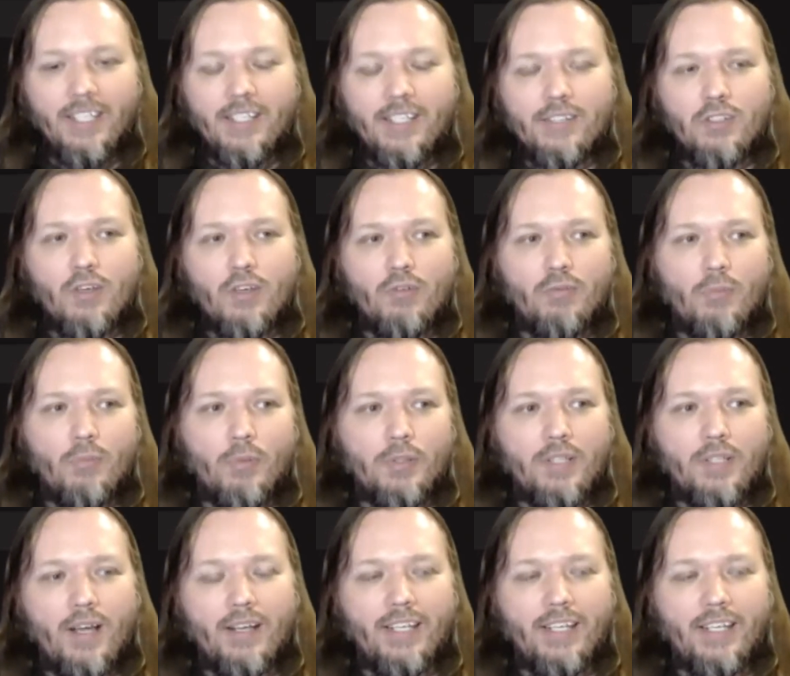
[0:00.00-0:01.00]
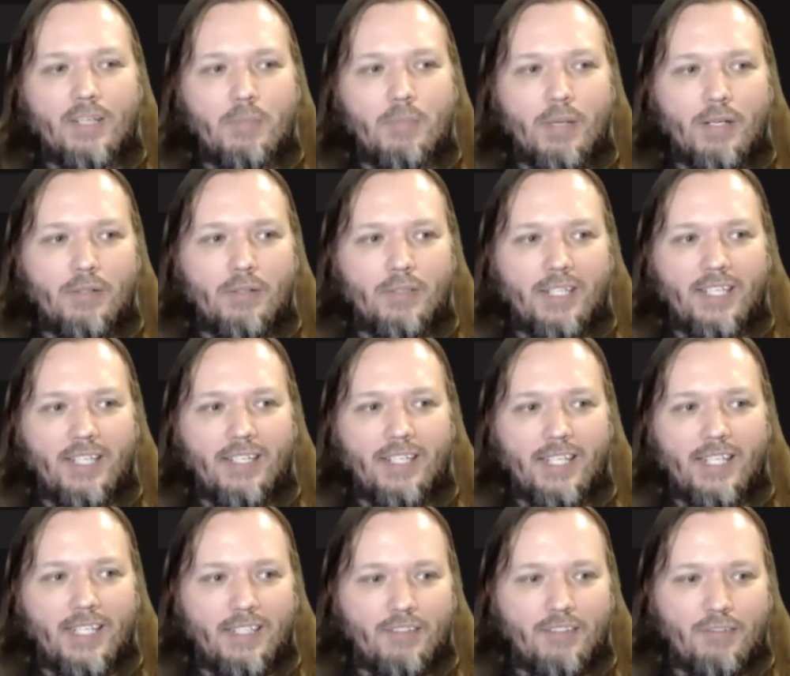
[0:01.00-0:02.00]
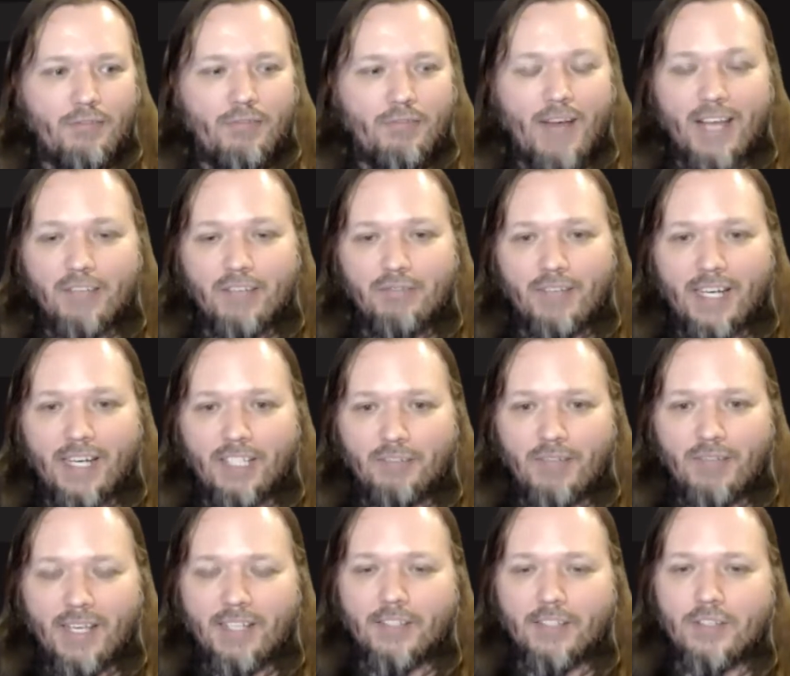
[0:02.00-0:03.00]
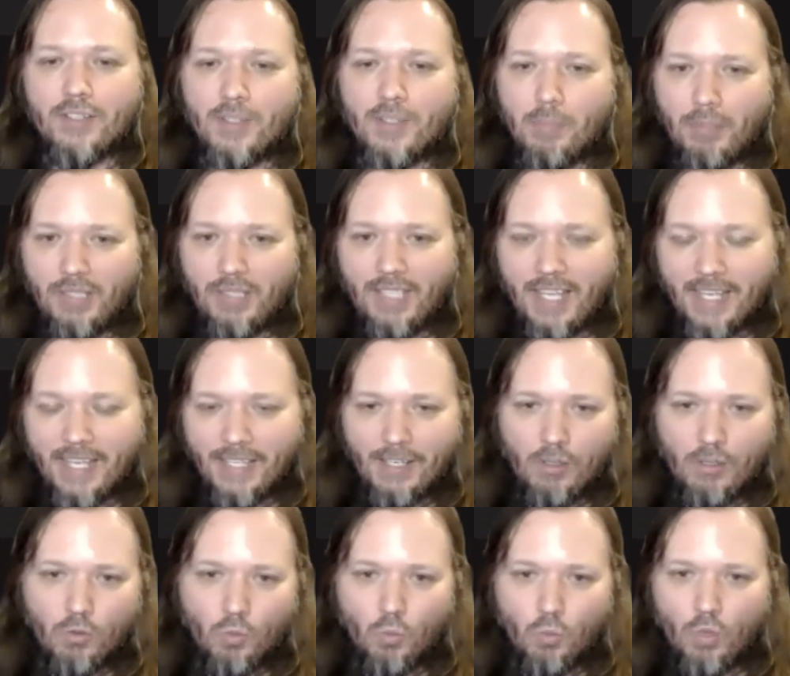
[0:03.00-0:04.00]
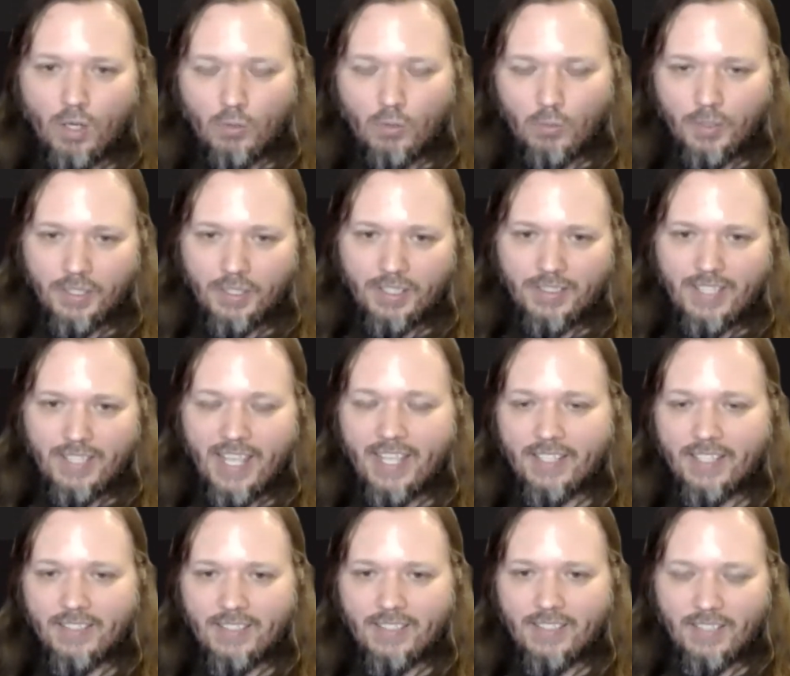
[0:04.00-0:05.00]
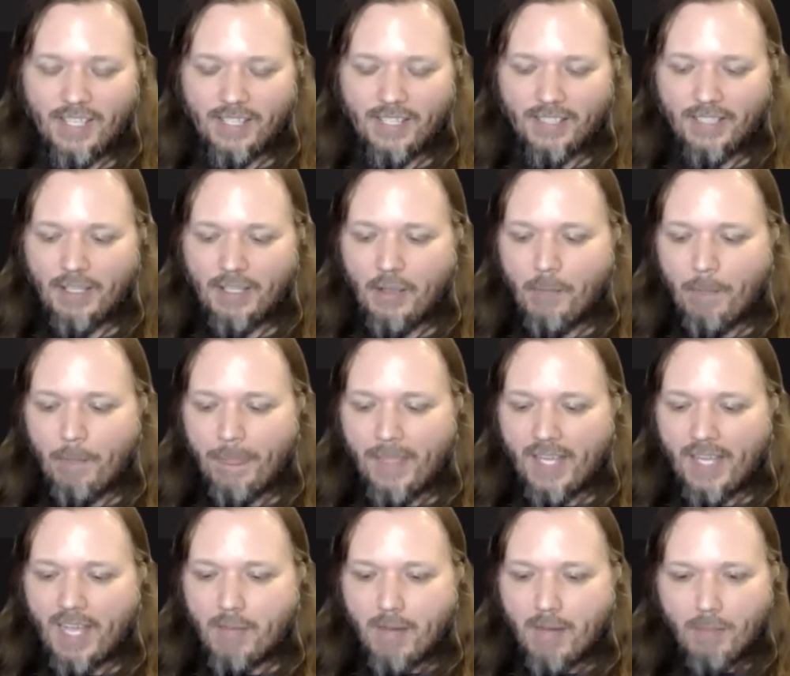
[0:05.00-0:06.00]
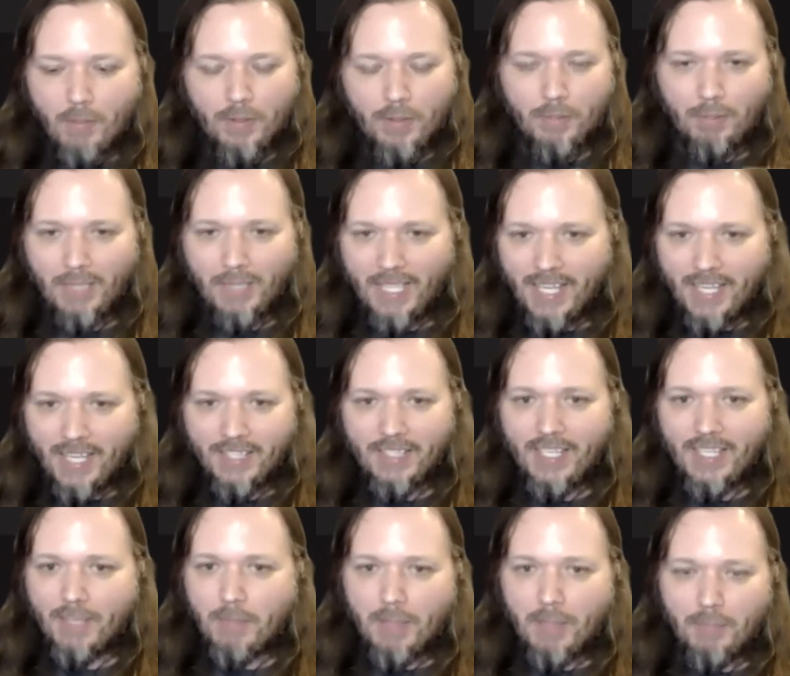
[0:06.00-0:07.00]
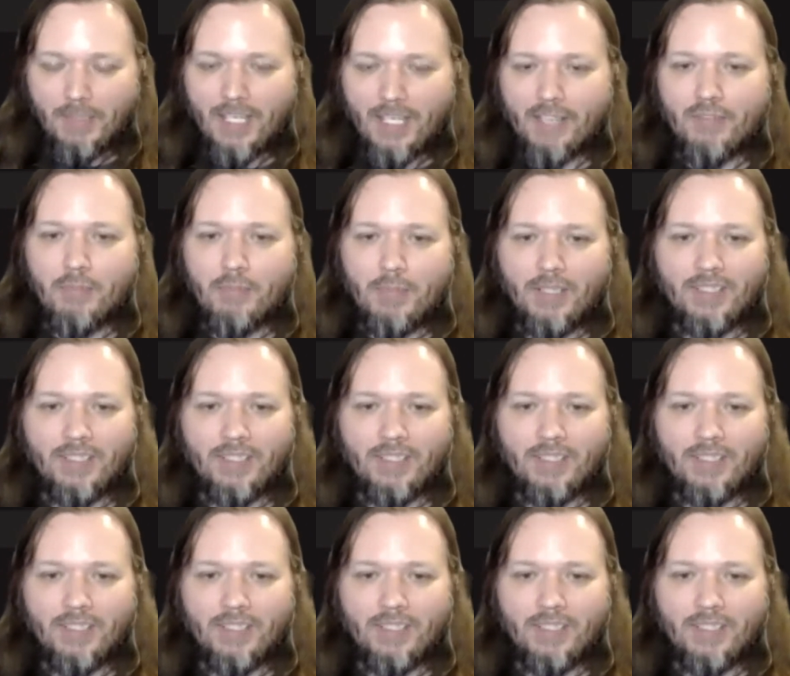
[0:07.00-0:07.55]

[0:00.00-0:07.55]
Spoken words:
So if we're talking about getting 5 firefighters to plan out what would it take to like come up with a plan to get people out of a building,